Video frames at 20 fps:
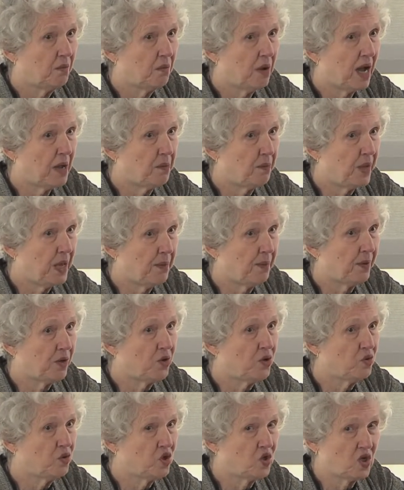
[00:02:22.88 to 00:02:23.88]
by people
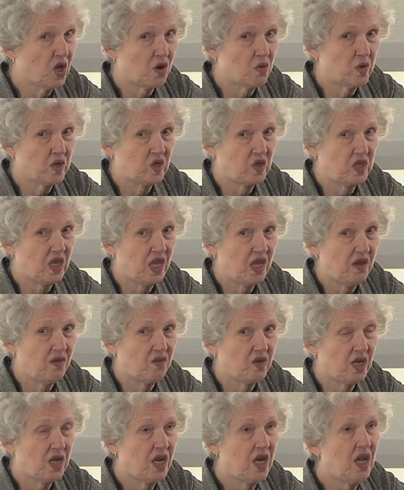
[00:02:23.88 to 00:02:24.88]
who so
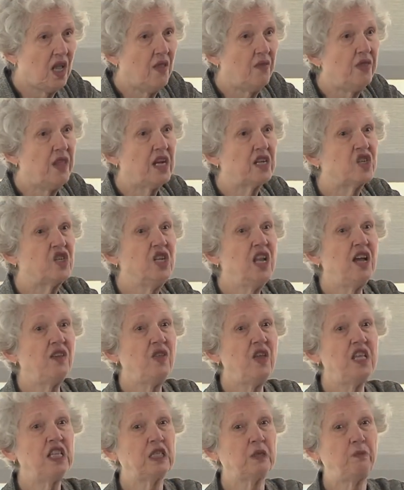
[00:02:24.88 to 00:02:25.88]
received. There's
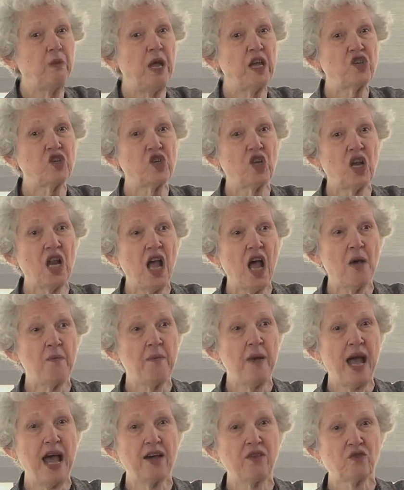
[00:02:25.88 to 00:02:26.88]
nothing special
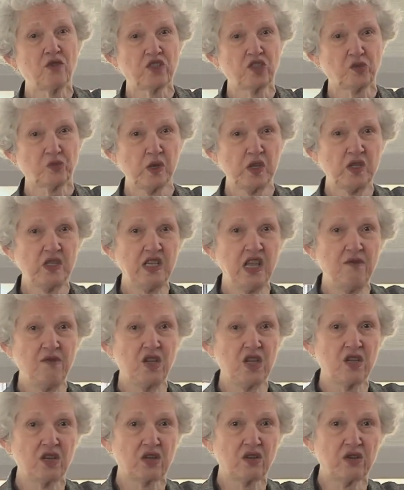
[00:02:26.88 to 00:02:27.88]
about
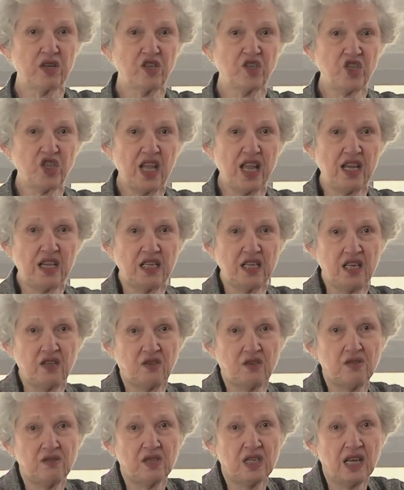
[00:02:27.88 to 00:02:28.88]
receiving your Christianity
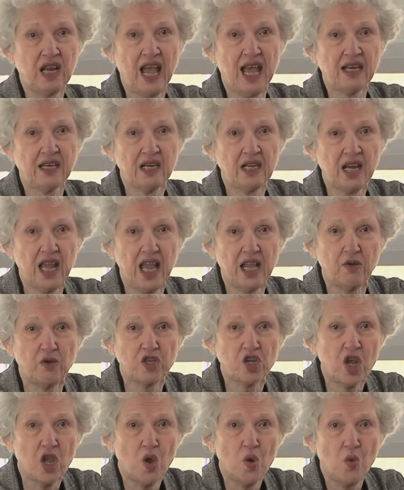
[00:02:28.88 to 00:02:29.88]
through the Latin
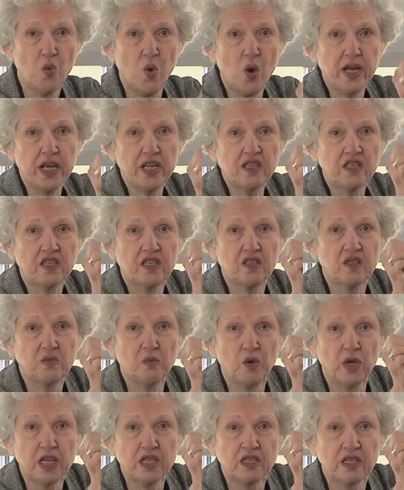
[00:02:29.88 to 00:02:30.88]
language. What
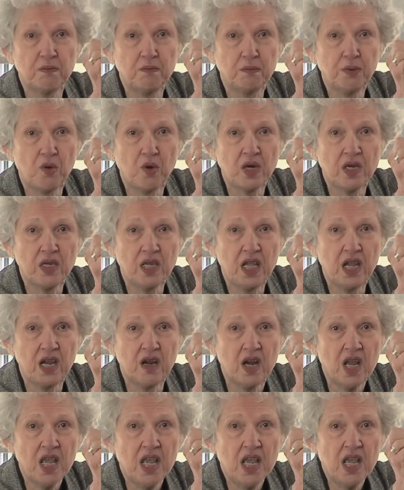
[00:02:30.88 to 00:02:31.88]
is important
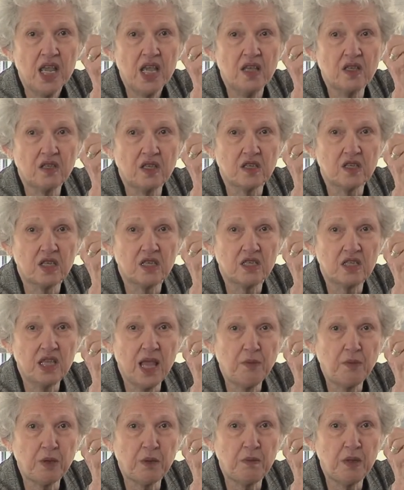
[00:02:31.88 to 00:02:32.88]
here is the
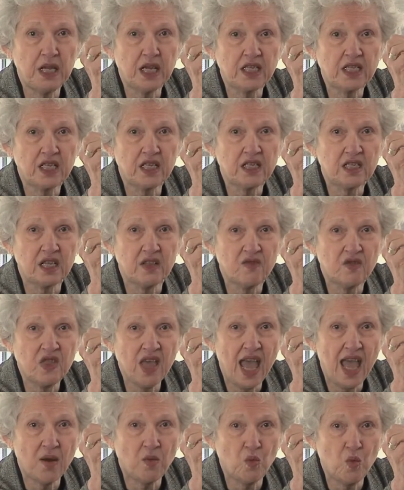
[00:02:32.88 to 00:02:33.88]
susceptibility to
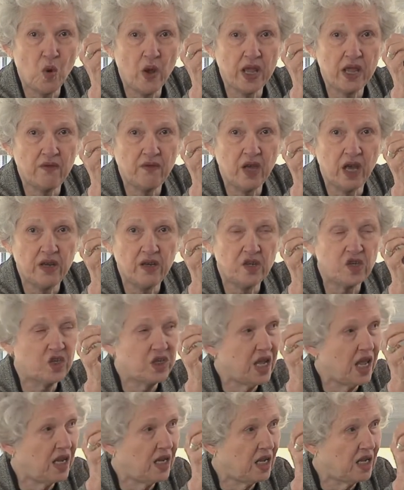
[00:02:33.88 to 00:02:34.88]
that way of
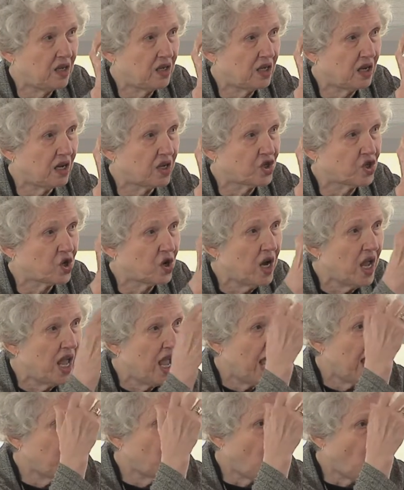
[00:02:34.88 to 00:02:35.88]
understanding culture
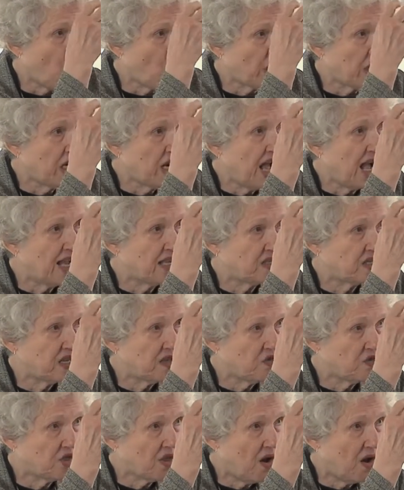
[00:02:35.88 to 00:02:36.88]
and
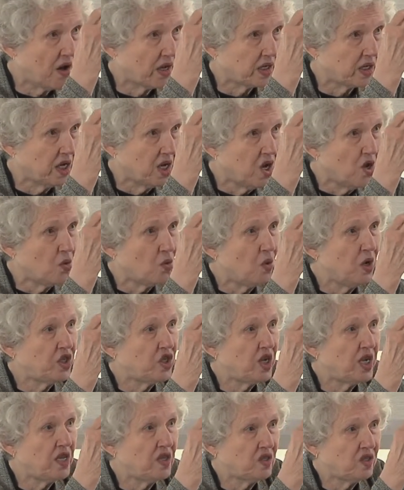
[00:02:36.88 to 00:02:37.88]
organizing thought,
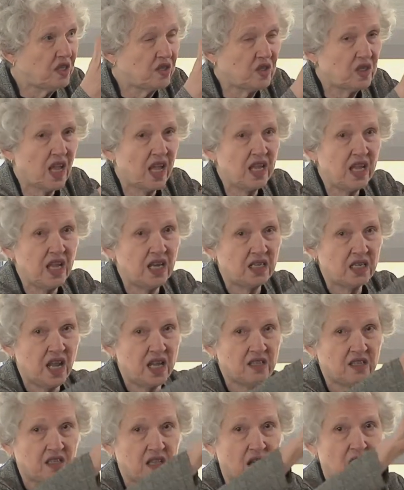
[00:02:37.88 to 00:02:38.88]
which is to say it
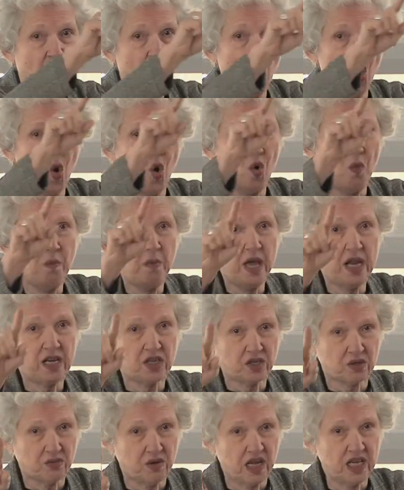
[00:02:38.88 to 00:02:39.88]
takes the whole
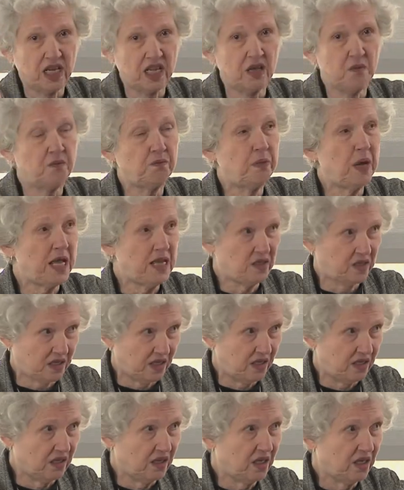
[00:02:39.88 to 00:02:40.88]
Mediterranean
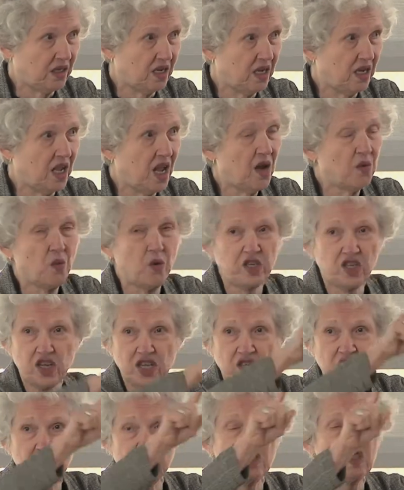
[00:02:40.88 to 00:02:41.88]
basin, which
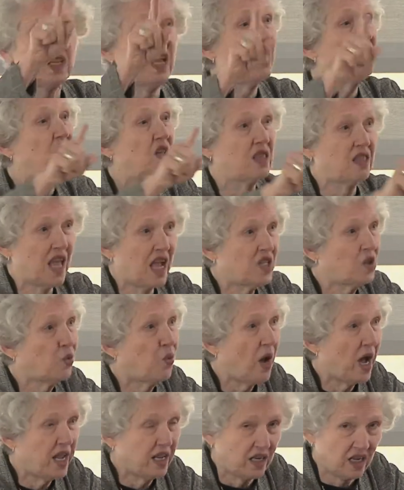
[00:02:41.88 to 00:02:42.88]
is to say that that's
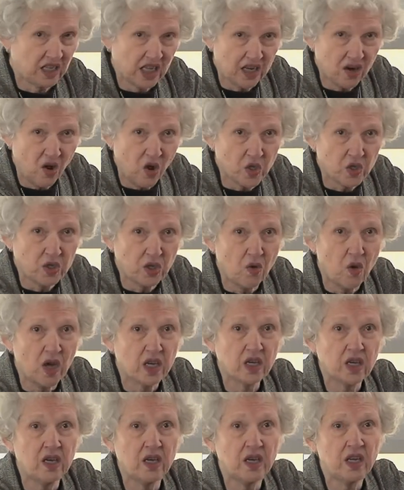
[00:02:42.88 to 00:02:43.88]
why it can also
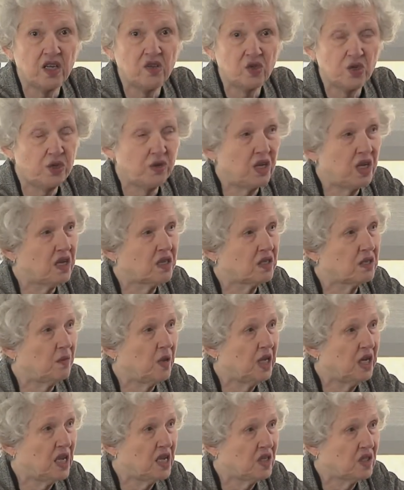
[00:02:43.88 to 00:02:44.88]
occur in Judaism
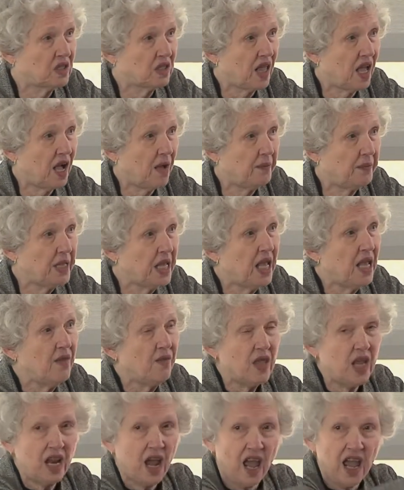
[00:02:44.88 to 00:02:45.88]
and Islam,
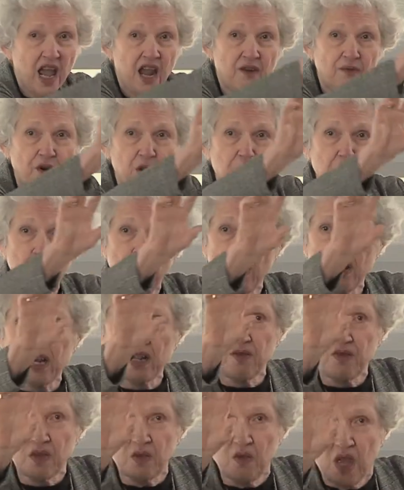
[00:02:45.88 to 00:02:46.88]
that every part of